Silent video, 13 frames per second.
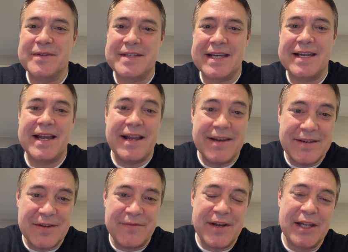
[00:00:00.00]
fluency
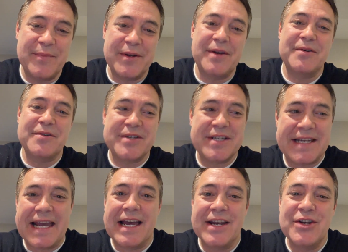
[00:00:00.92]
and develop an
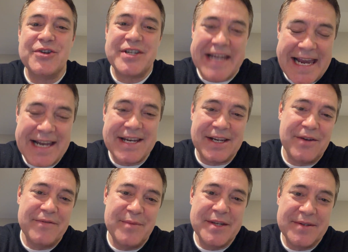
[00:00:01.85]
understanding
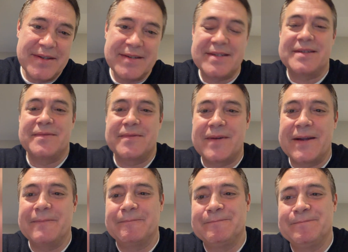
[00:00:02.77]
of the business, right?